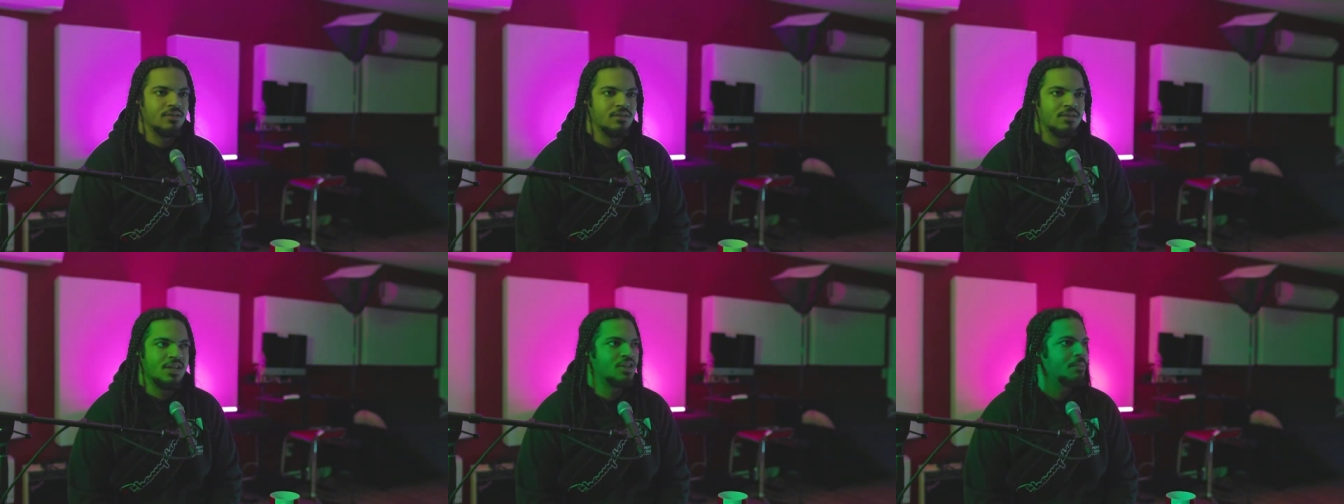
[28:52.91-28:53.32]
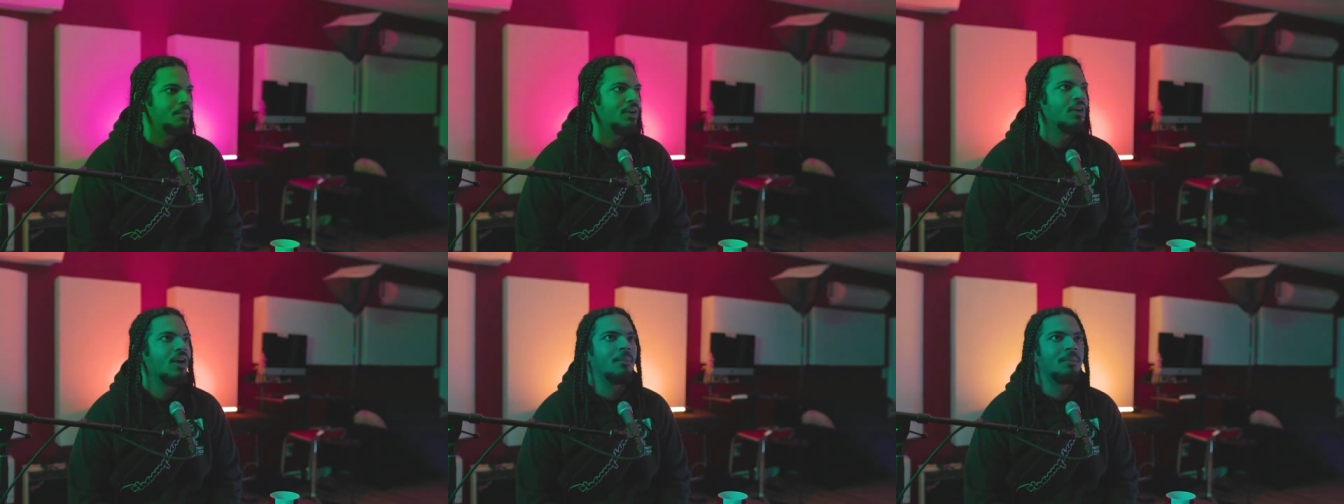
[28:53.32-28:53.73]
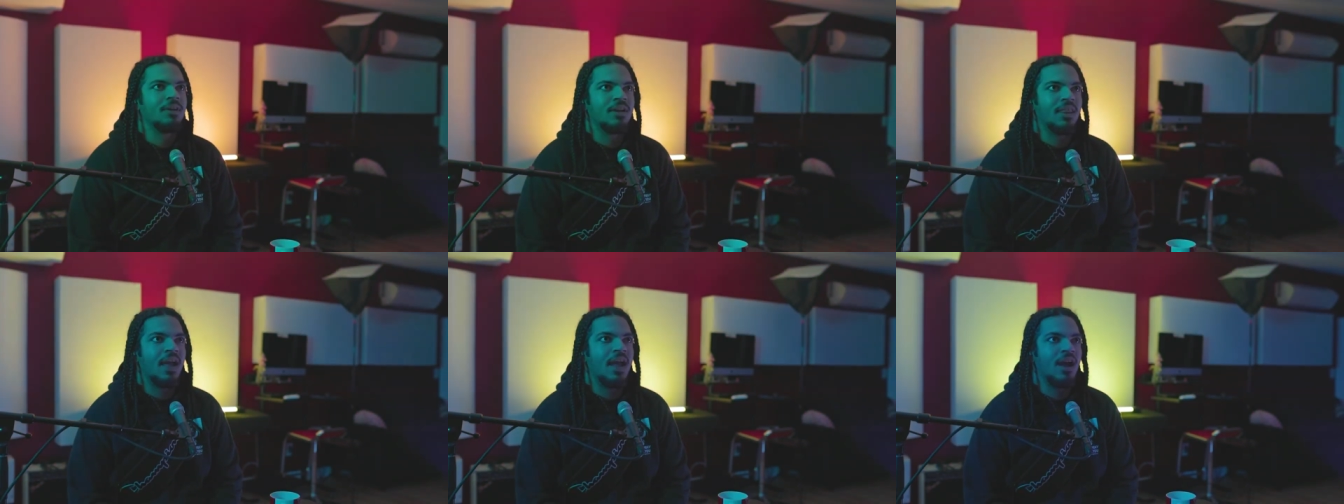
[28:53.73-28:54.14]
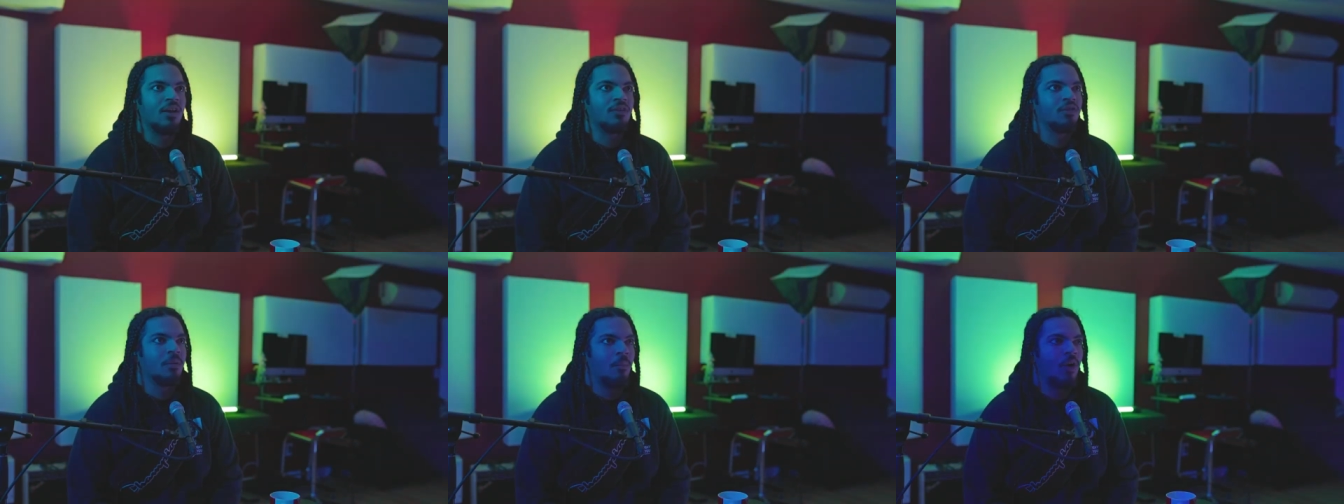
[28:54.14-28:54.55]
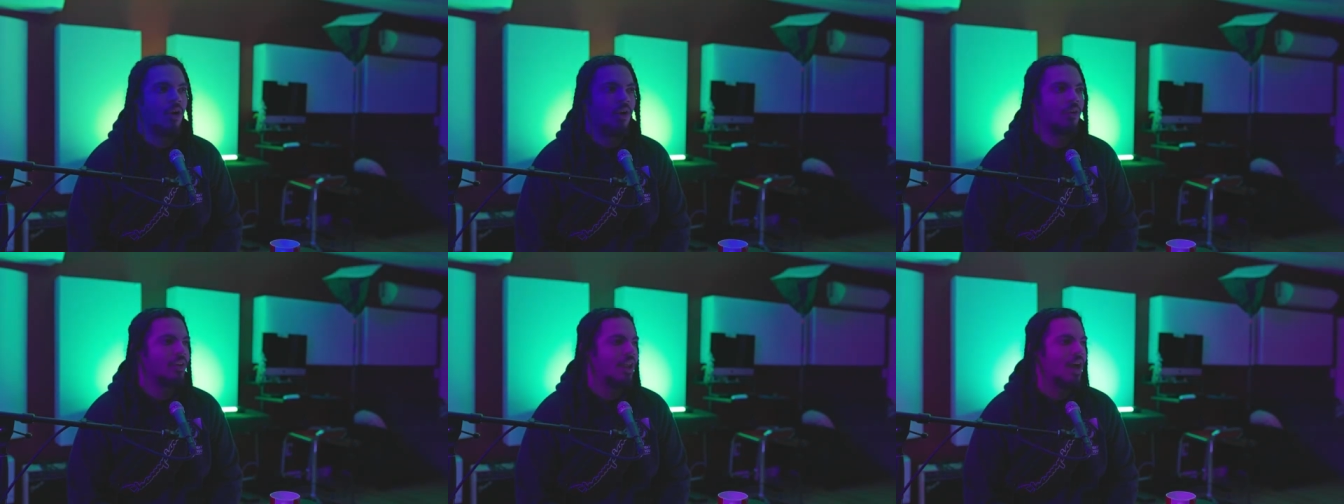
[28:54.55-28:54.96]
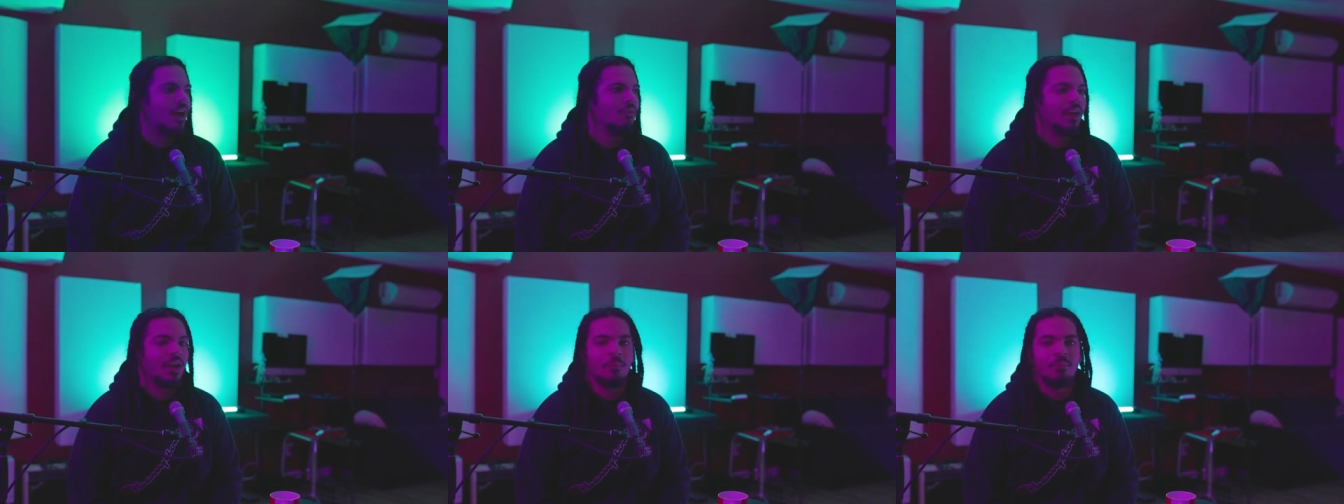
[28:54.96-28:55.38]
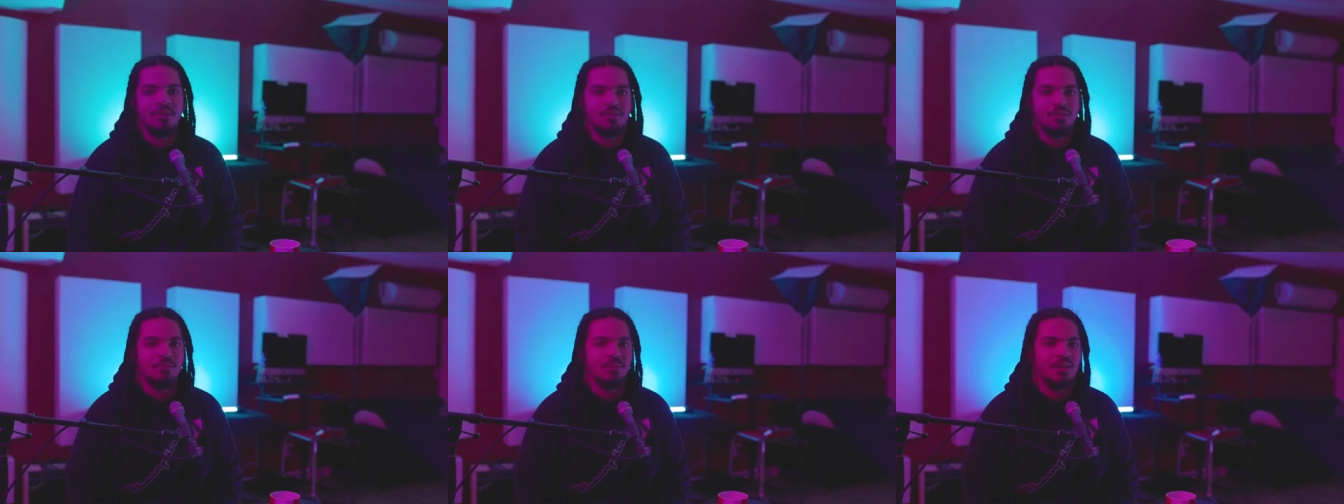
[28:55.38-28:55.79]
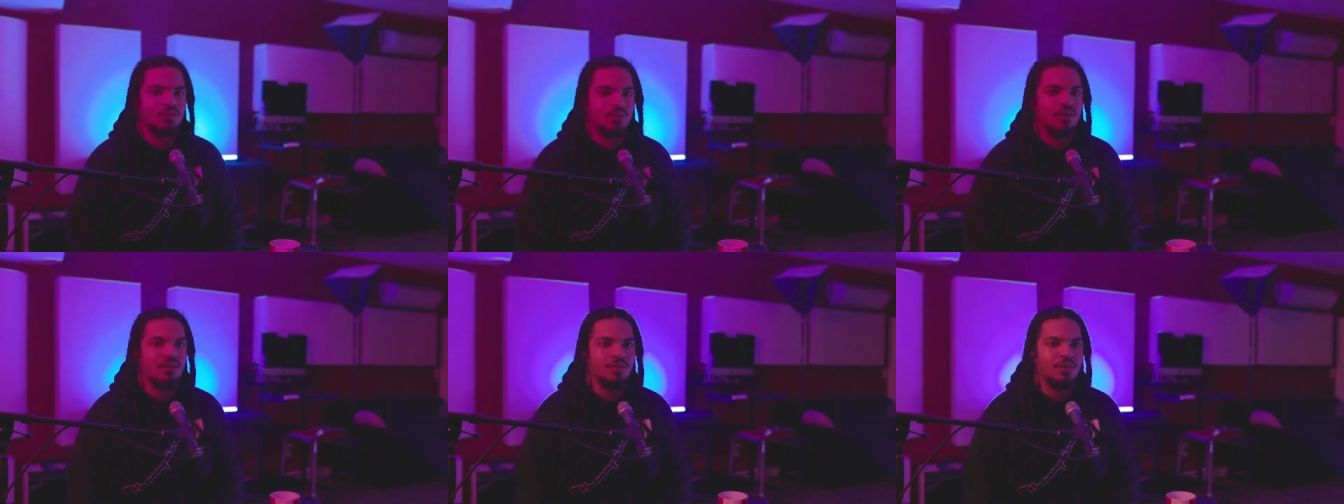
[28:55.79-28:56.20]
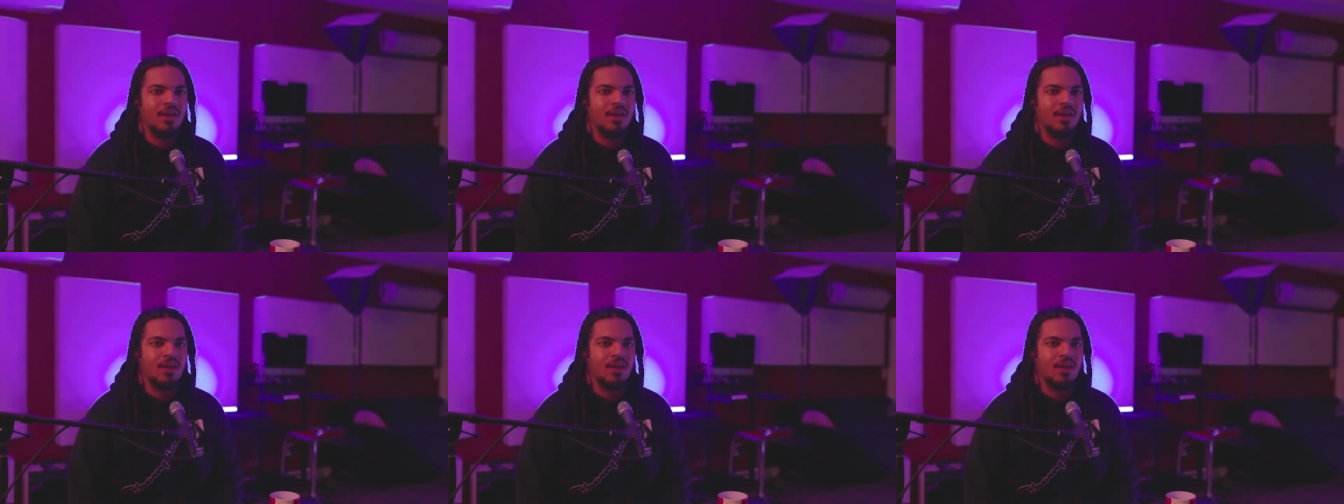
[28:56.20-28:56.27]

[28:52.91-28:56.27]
disappear up into the air tomorrow and have like a million plays, whatever,